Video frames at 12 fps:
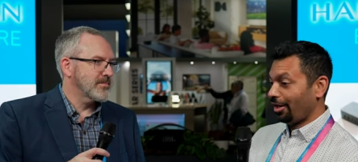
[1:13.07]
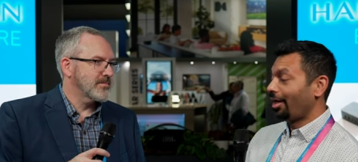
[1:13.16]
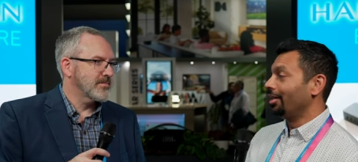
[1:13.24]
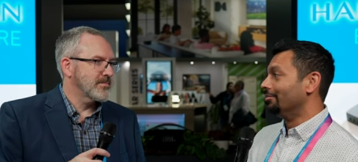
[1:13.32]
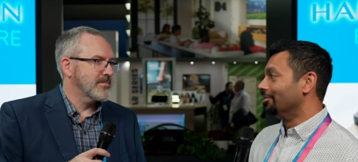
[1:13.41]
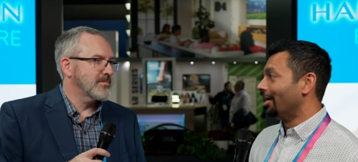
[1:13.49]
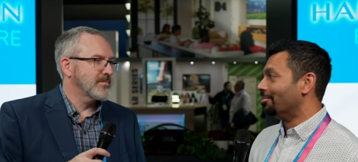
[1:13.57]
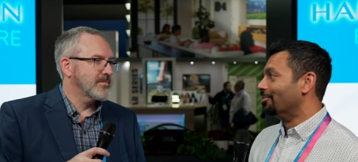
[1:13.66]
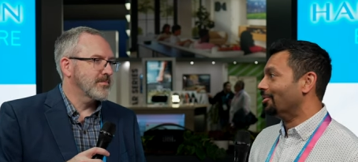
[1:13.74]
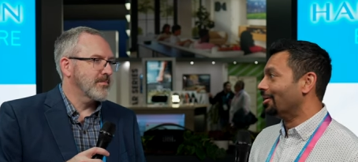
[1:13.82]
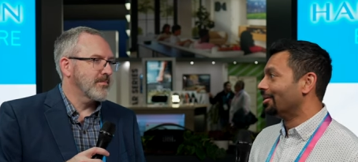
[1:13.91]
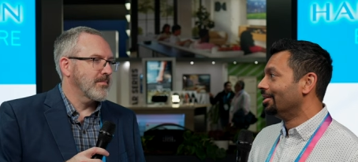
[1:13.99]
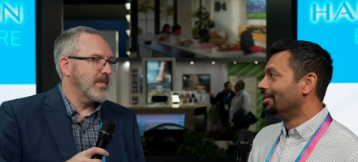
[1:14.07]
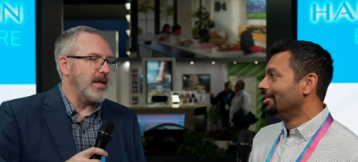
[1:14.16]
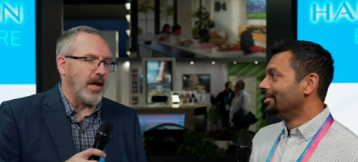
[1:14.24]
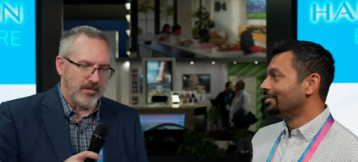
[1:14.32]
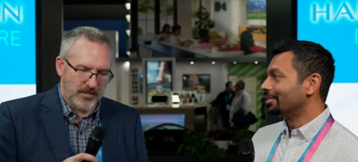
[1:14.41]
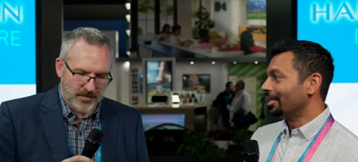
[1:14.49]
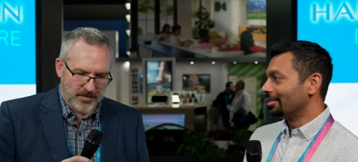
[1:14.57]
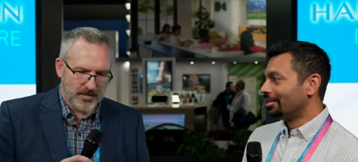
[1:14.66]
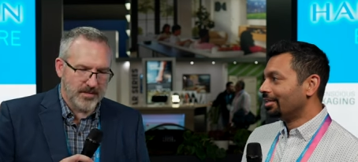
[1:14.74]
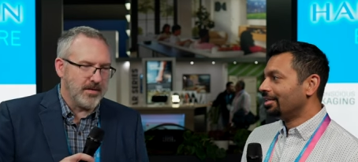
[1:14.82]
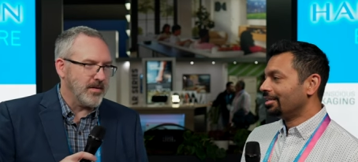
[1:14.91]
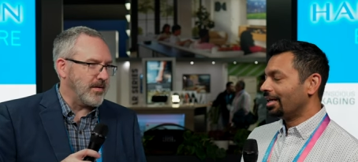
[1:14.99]
Speaker 1: hell of a lot more.
Speaker 2: Yes. Yeah.
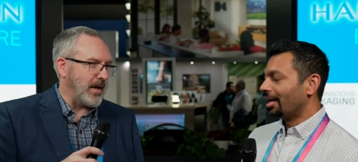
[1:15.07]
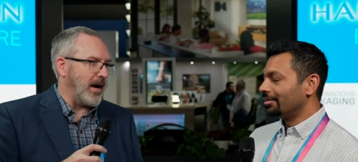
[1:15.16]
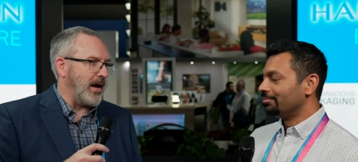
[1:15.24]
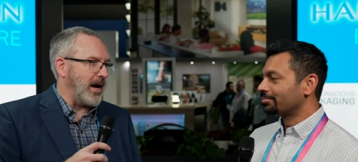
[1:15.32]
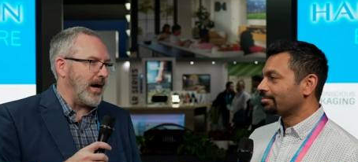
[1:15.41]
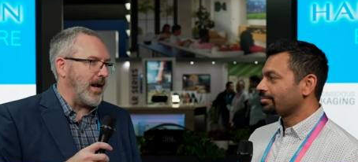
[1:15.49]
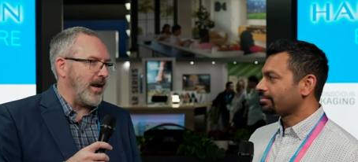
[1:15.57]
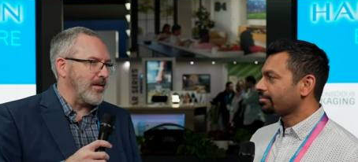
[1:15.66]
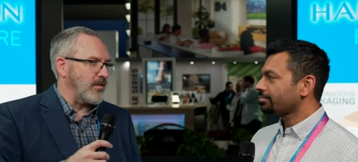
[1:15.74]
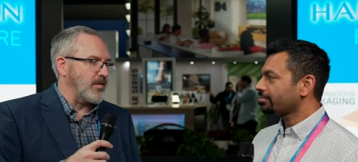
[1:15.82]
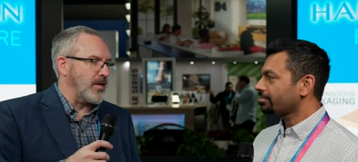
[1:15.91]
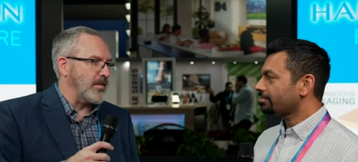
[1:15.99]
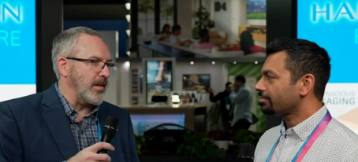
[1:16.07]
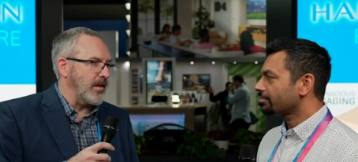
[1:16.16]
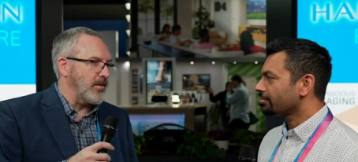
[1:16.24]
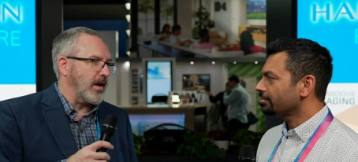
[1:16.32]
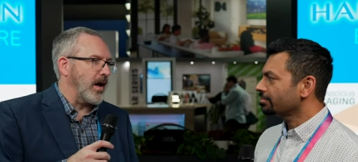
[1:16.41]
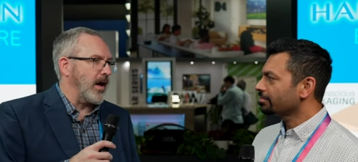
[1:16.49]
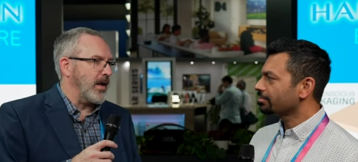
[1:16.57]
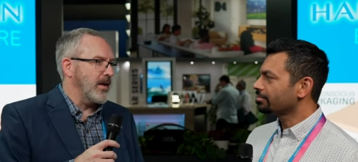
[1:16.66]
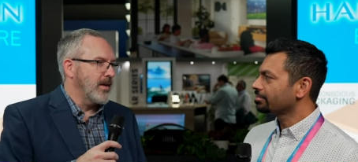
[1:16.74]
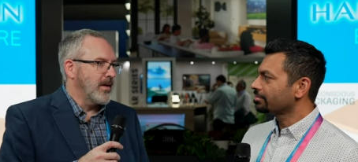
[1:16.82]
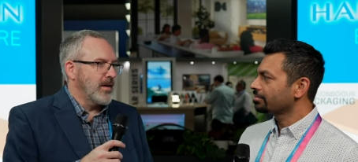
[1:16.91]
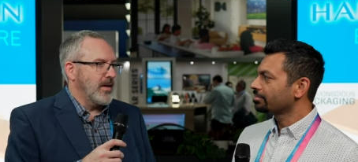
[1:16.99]
Yeah. Yeah. I like to say the little guy,
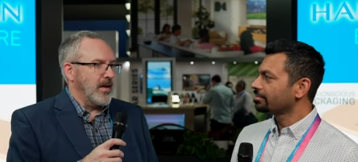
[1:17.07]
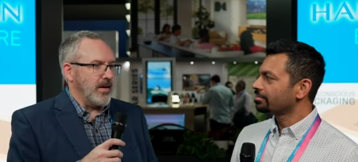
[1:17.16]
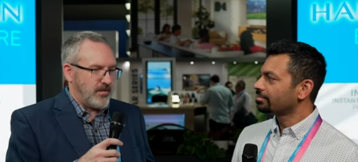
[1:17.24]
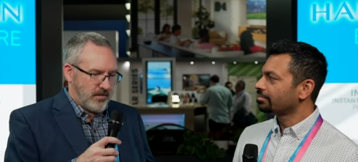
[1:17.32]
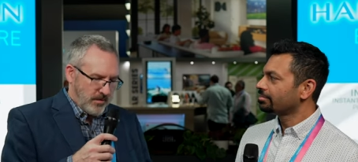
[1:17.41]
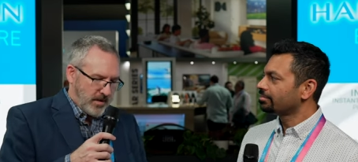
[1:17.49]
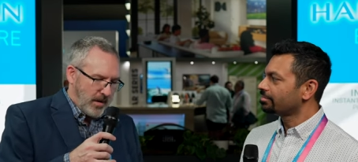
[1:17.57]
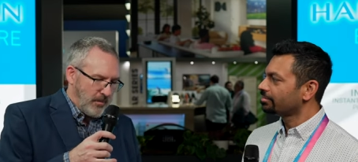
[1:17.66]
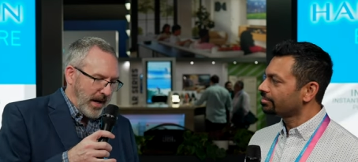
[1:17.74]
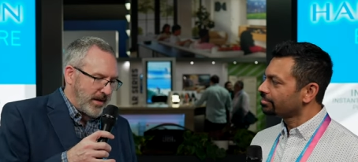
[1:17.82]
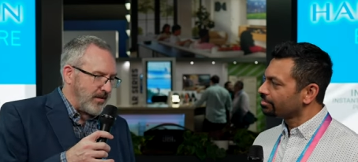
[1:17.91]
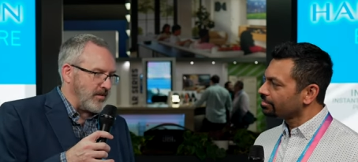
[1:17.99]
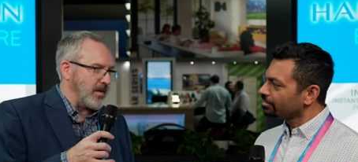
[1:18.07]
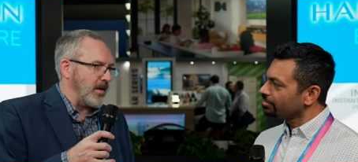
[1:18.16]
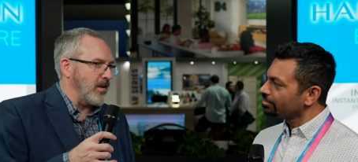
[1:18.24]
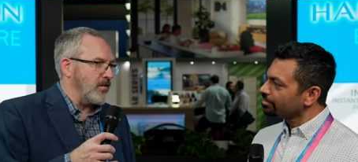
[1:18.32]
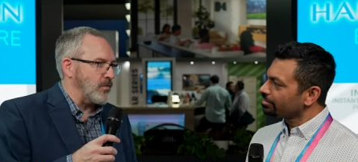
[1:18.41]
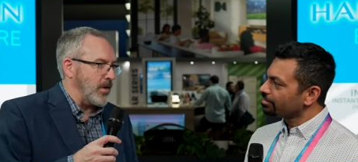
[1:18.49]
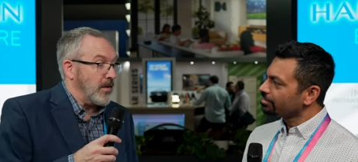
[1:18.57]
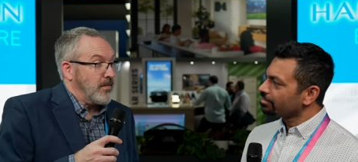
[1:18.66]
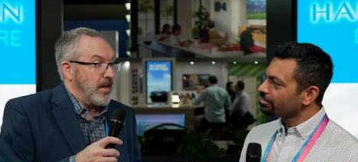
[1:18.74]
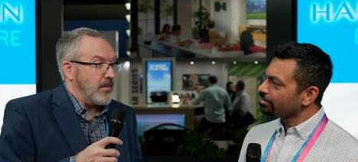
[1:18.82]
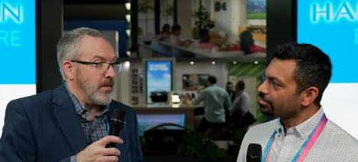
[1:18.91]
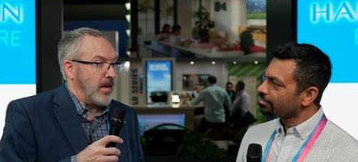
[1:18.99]
as compact as it is, really
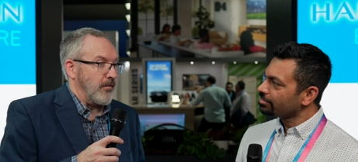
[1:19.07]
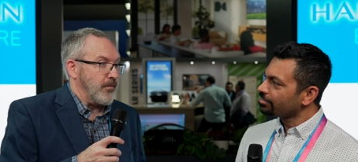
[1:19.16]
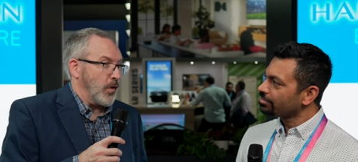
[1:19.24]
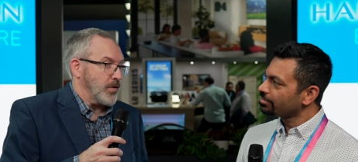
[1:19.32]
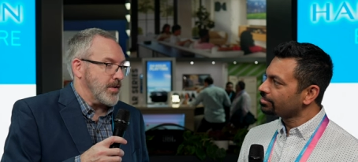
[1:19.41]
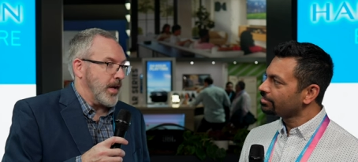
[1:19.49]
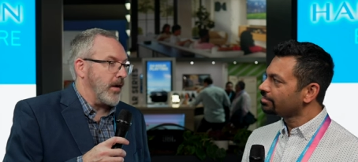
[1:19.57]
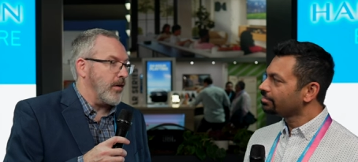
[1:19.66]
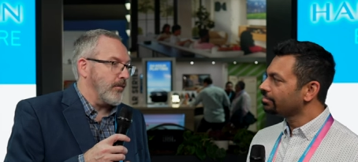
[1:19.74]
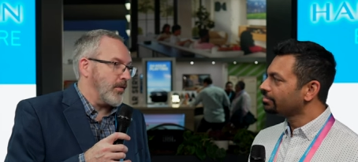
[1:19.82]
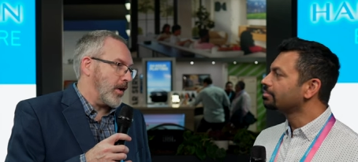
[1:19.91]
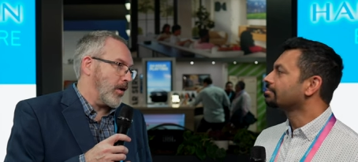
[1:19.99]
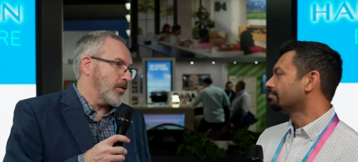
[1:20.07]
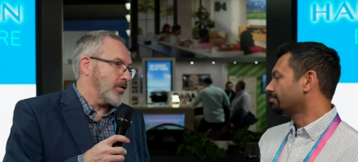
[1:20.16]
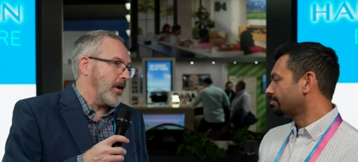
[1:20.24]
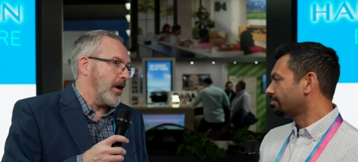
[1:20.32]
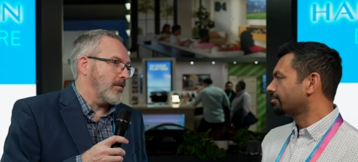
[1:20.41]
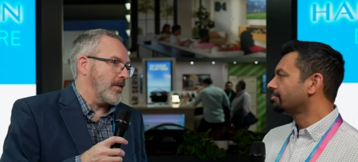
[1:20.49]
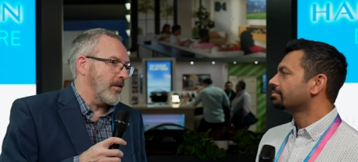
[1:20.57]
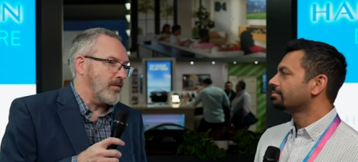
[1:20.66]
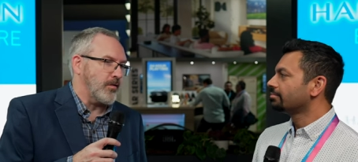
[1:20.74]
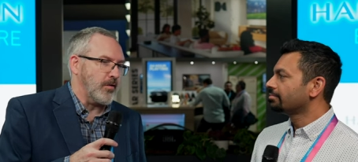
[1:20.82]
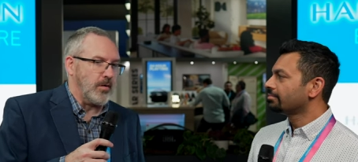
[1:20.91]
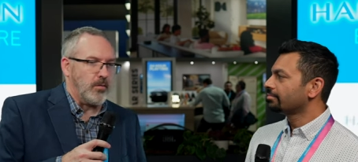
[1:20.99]
sounds like a floor stander if you close your eyes and listen
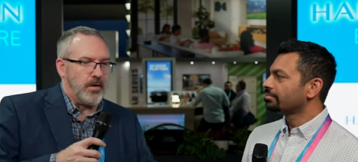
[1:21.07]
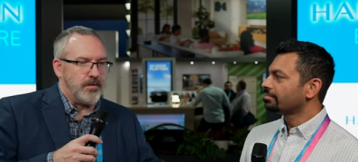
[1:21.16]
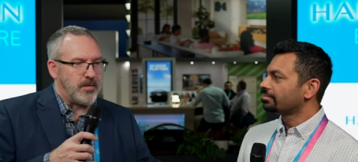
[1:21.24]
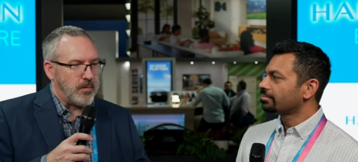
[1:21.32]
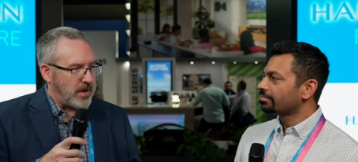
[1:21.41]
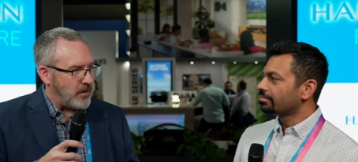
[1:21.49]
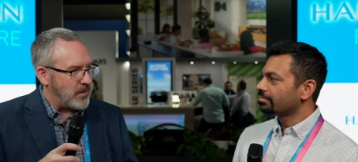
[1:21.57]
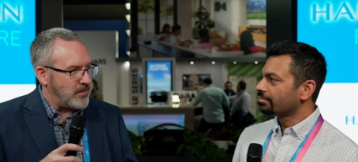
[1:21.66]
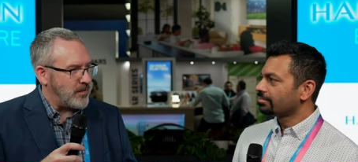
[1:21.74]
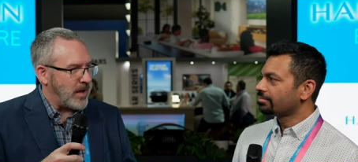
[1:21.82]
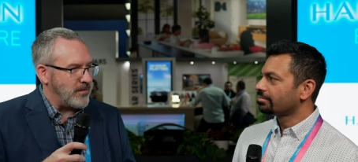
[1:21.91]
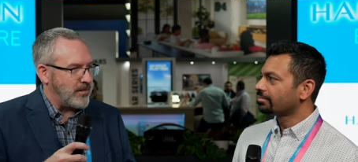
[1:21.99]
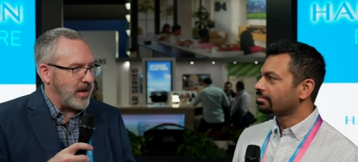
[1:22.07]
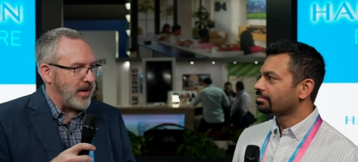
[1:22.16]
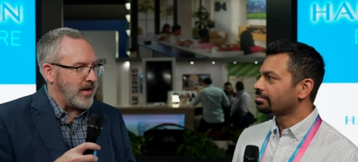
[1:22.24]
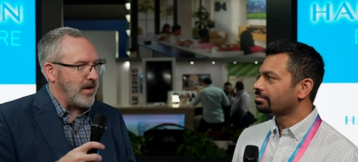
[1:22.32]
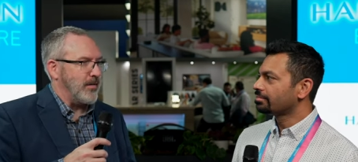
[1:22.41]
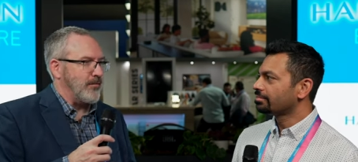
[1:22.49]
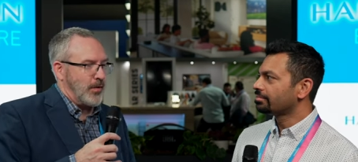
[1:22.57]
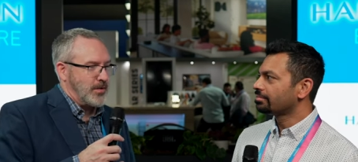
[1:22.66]
to it. Whereas the big one sounds like a floor